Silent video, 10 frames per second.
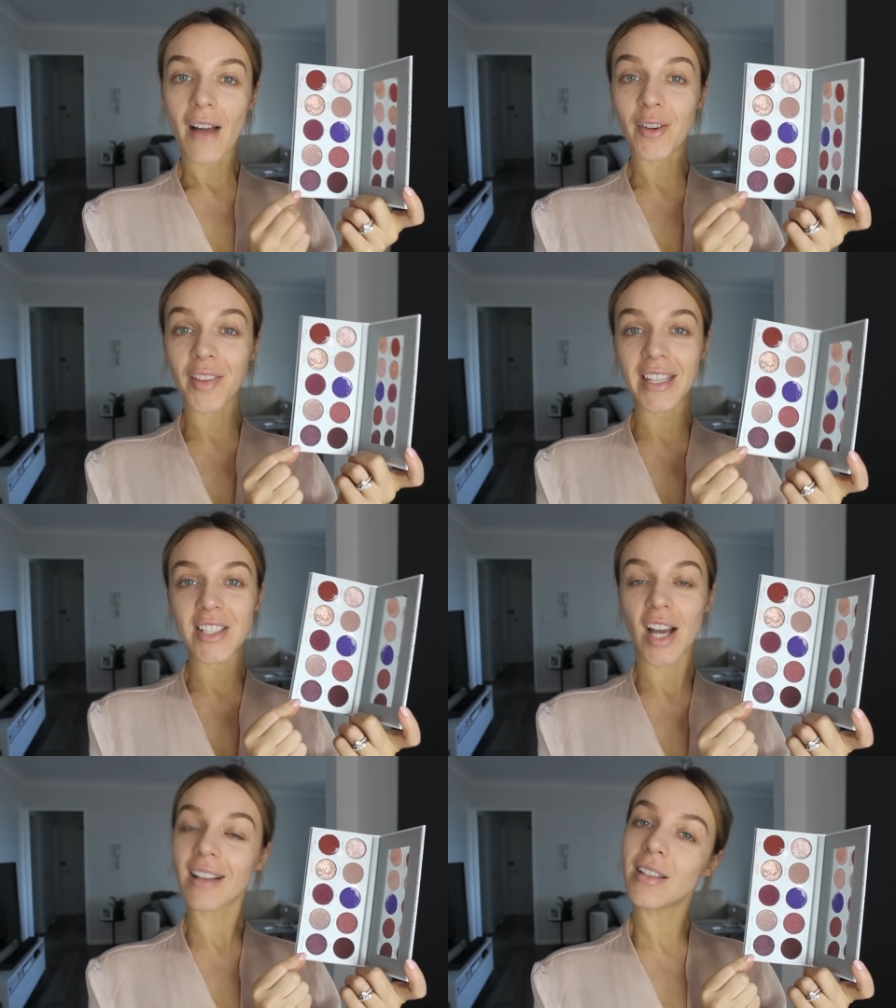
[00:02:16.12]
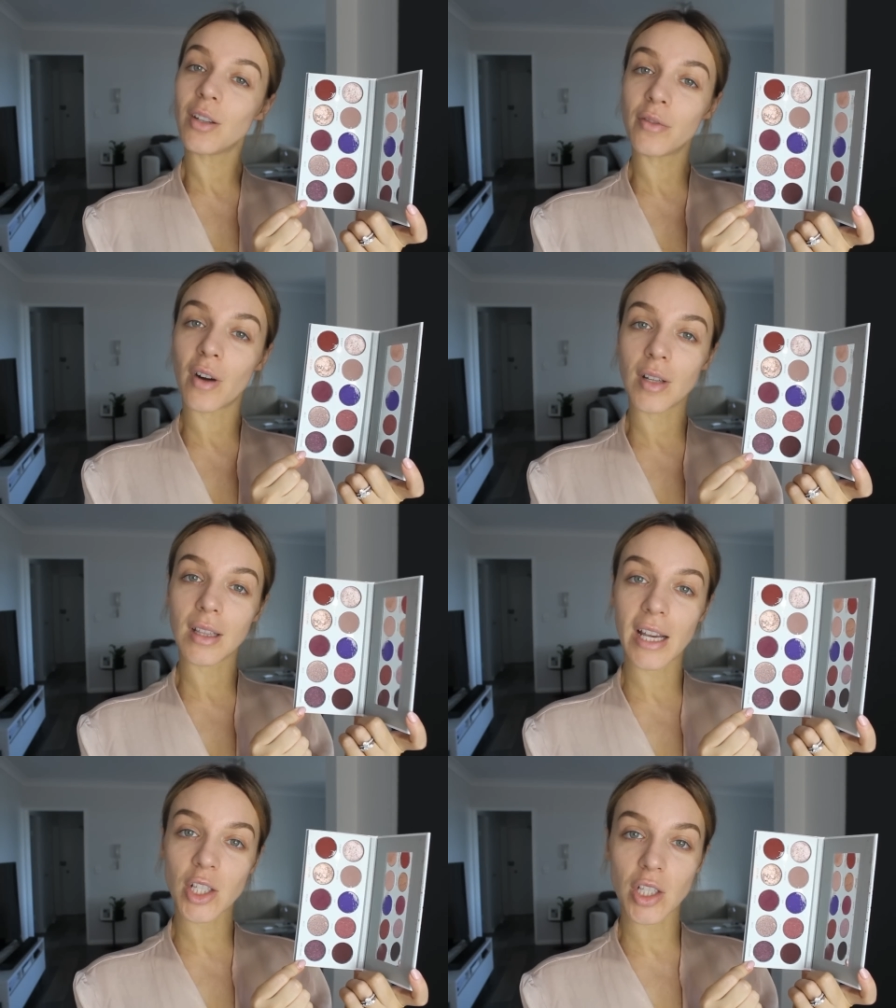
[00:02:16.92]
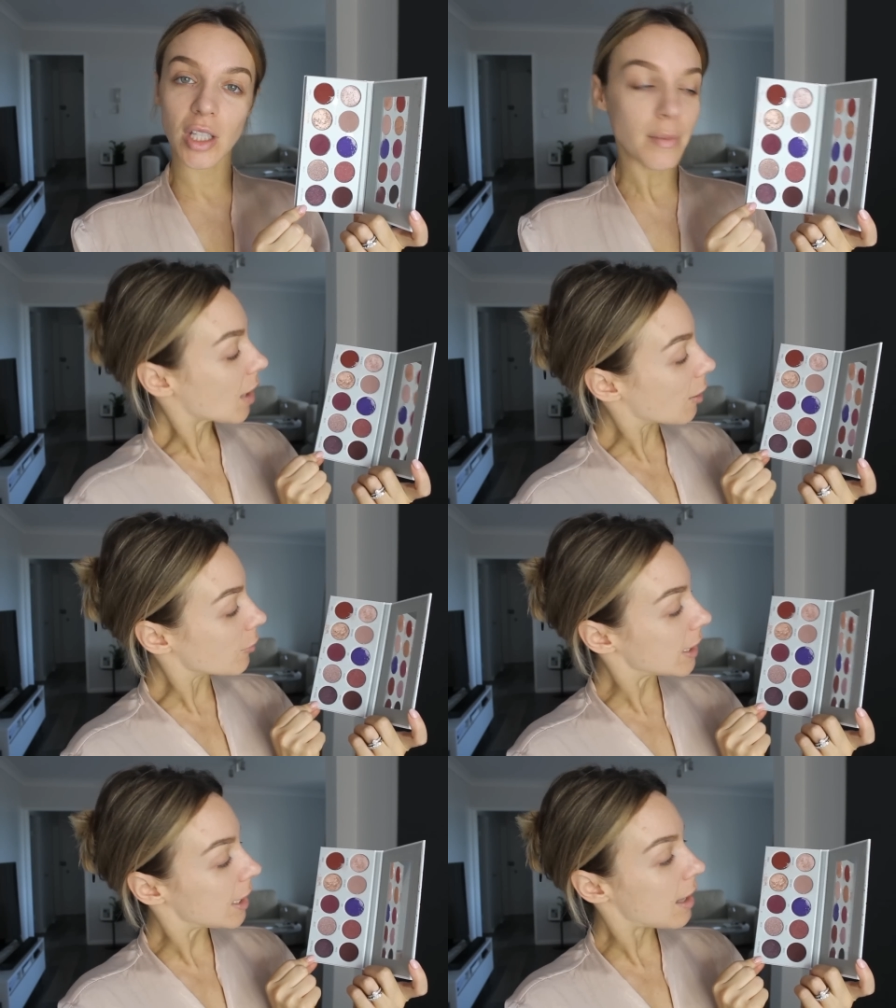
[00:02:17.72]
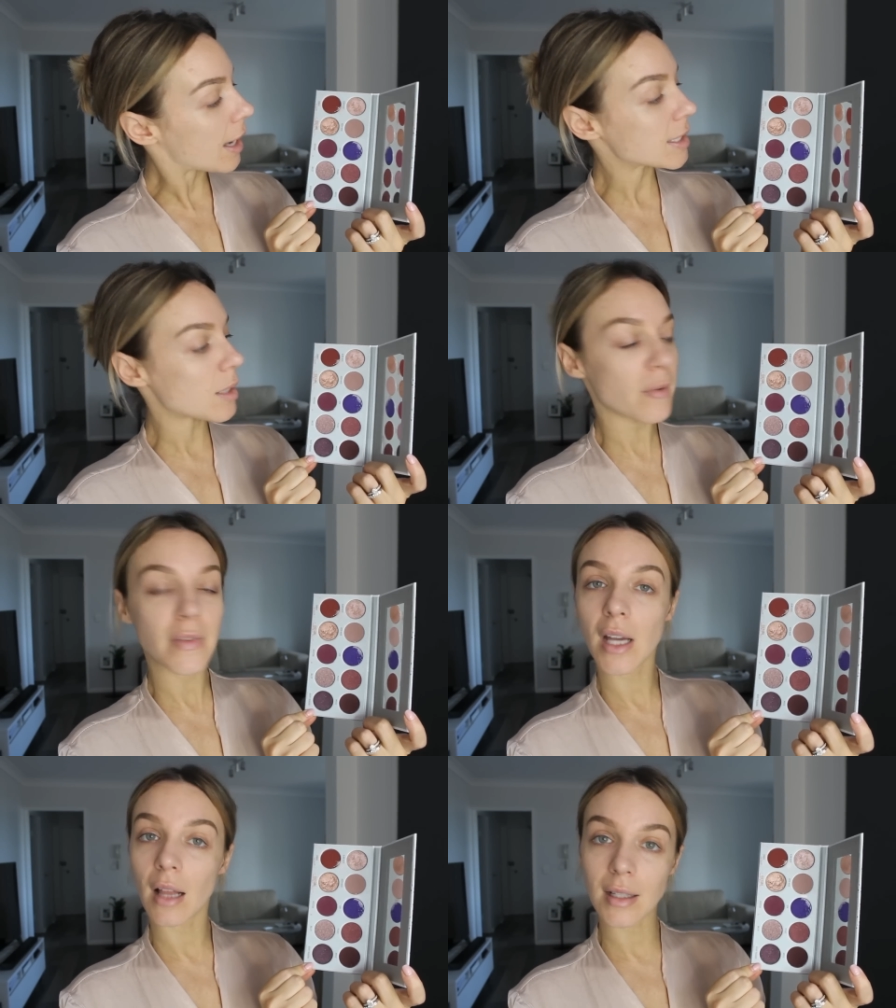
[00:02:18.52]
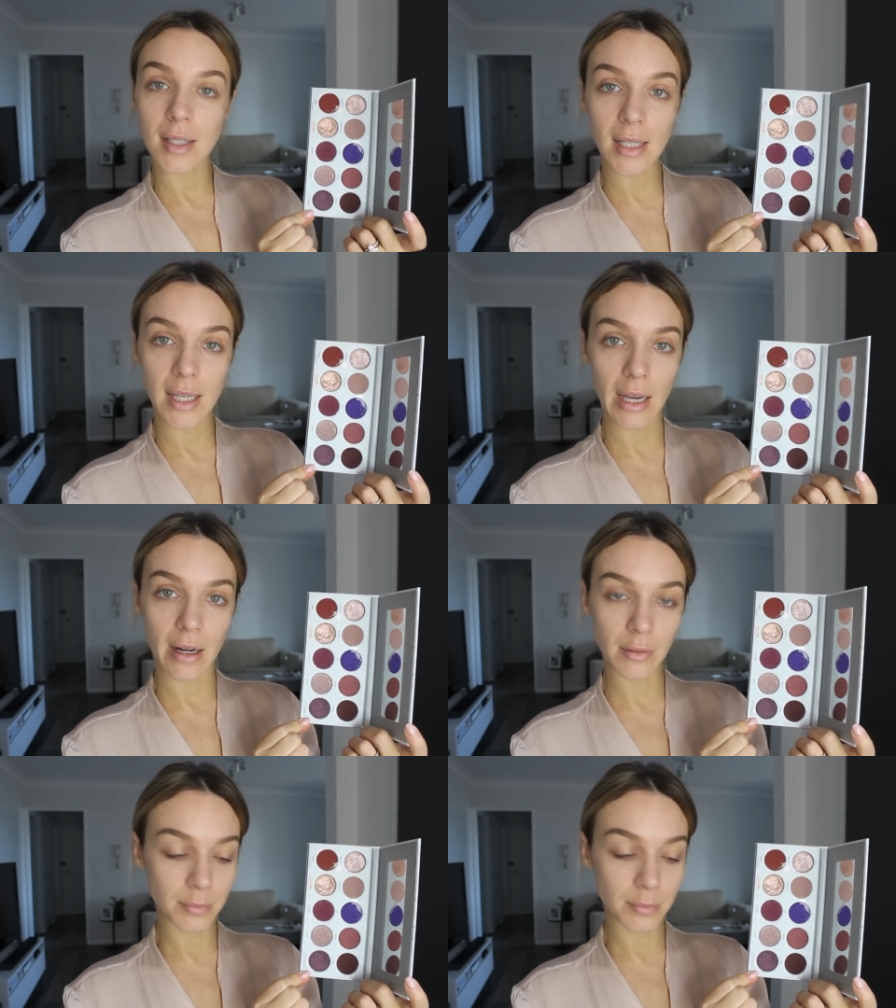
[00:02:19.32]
I've got the JACLYN Hill Vault collection. I really like some of the colors in here.